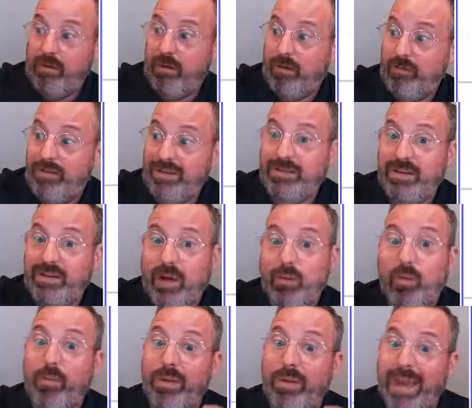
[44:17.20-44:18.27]
this deck
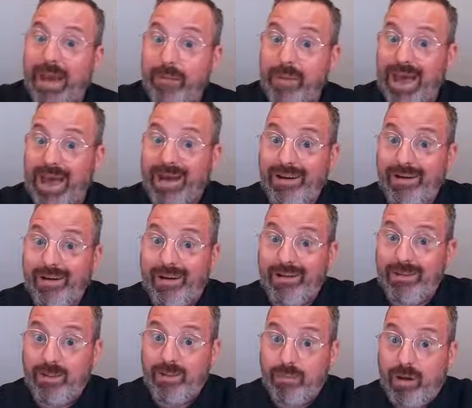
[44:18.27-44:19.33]
will be added on to
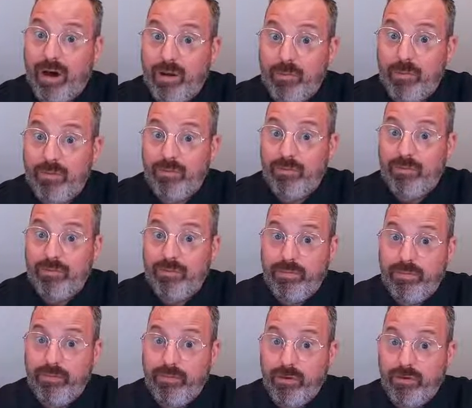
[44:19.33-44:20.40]
the bottom of
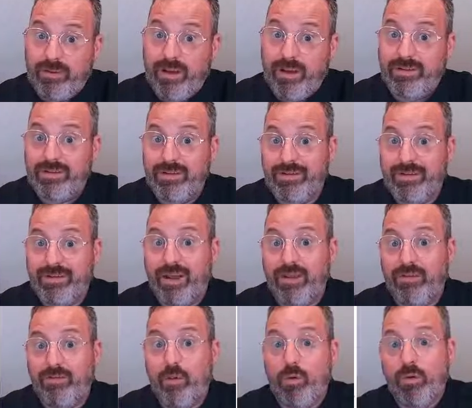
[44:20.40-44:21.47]
the first lesson.
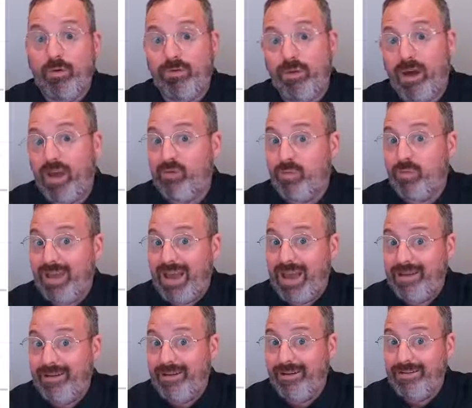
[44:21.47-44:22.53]
Slides 4 and 5 will be
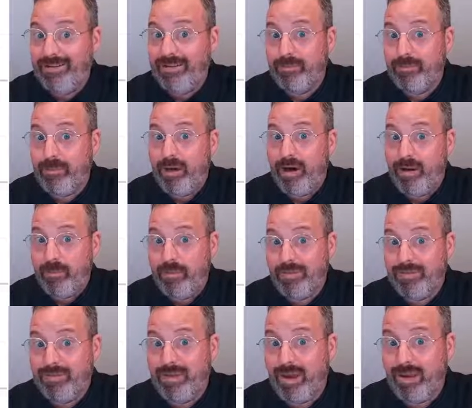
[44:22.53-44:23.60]
added on to the bottom of the
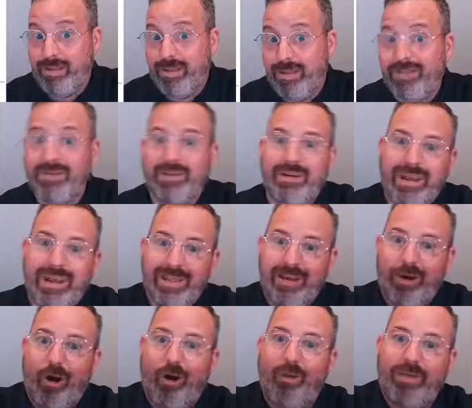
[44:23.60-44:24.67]
second lesson, and then
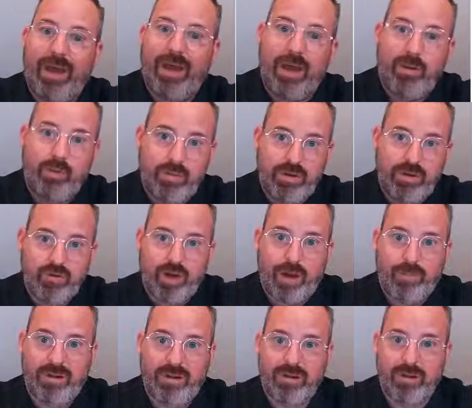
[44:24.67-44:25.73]
all 10 will be
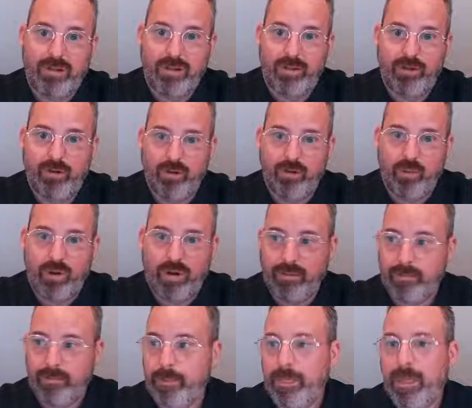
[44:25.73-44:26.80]
dropped into the third one.
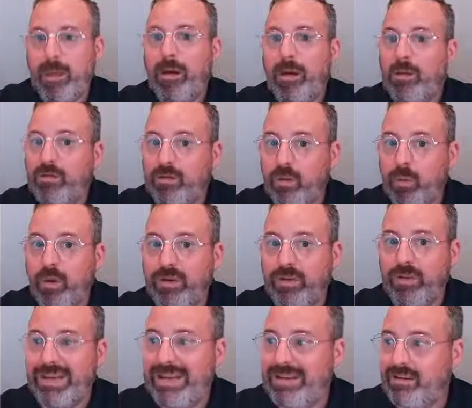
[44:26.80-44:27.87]
So what you
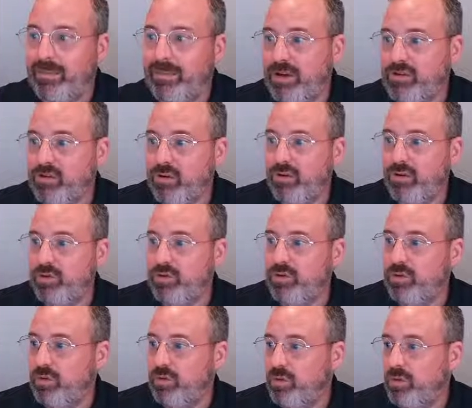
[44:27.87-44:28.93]
need to make sure you
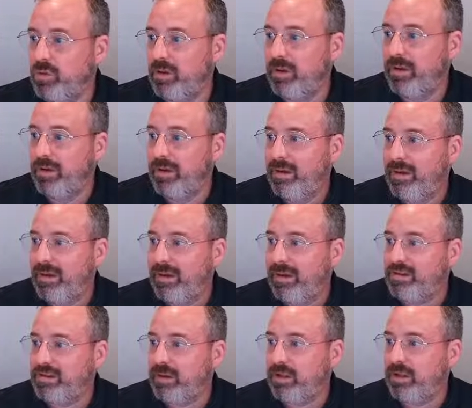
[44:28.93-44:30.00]
do
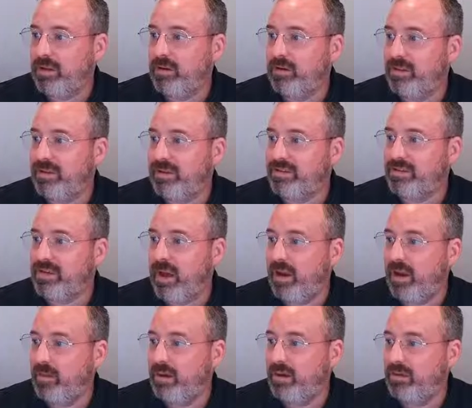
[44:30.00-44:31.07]
is clear the
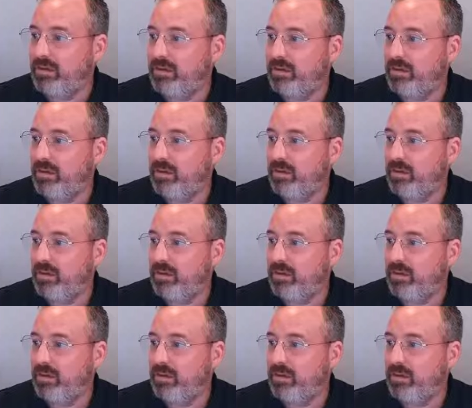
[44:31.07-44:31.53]
assignments.